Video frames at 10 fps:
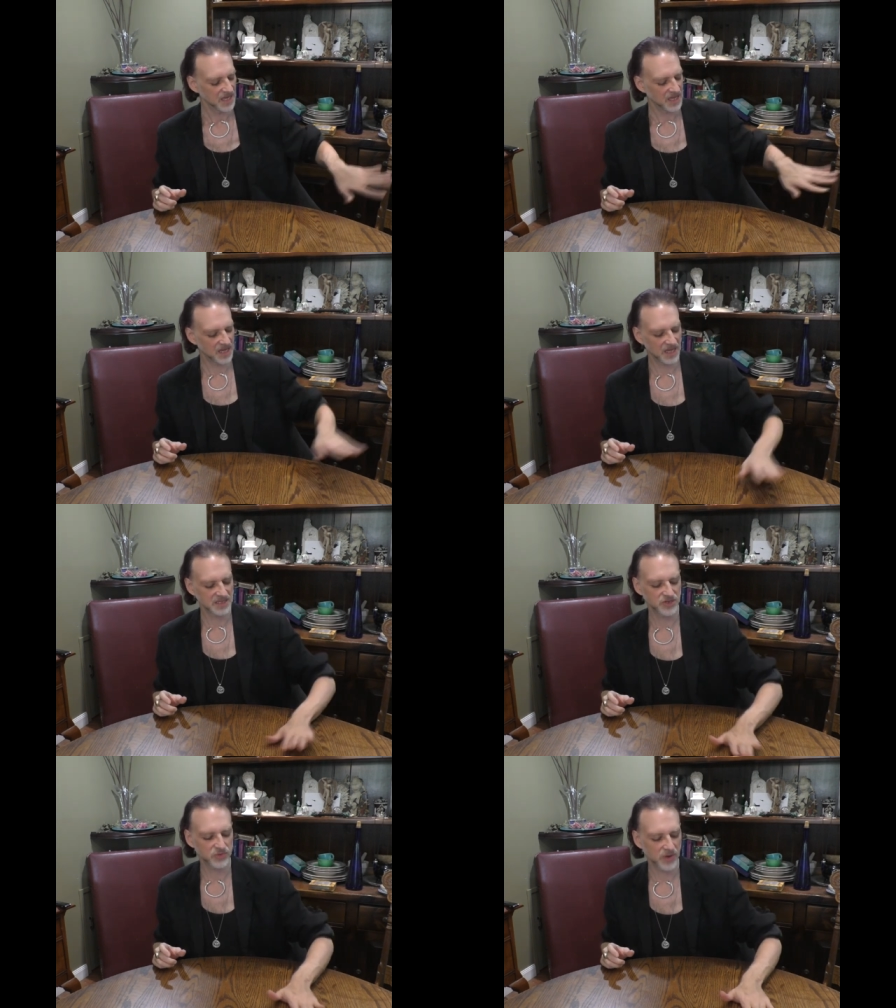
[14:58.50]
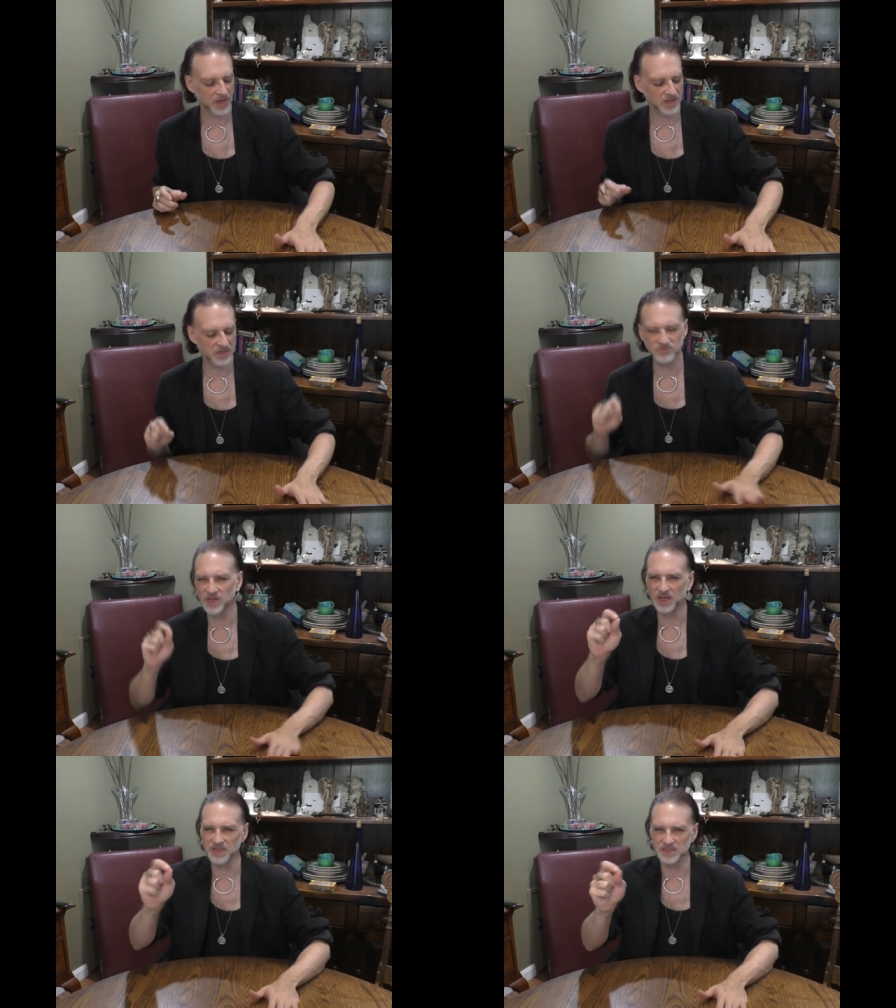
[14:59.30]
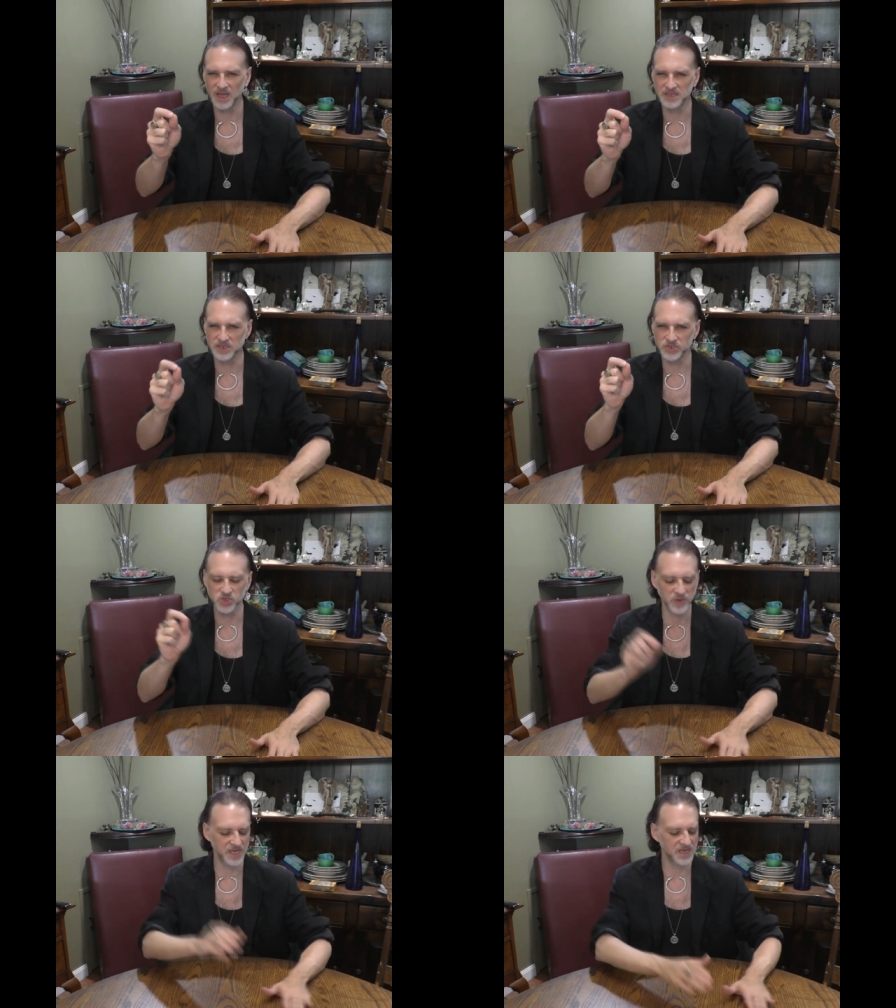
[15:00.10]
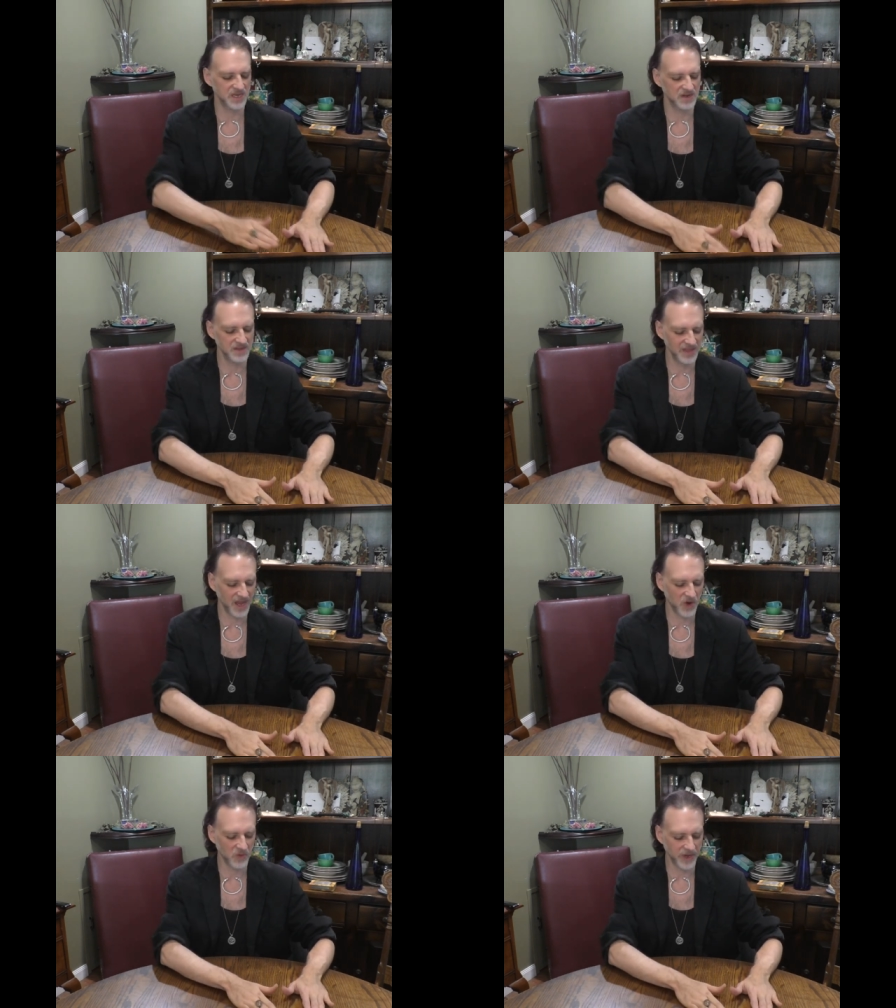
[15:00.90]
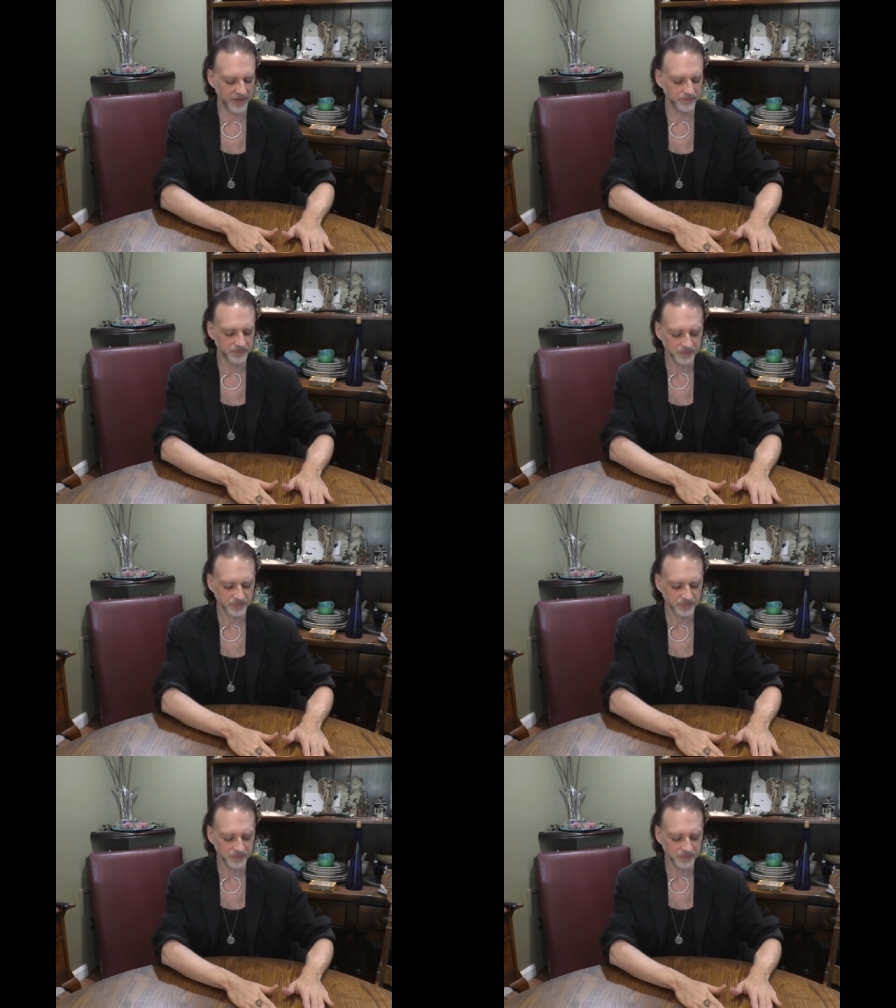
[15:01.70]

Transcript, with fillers: a, a, little, uh, a, a little tweak here and there, right?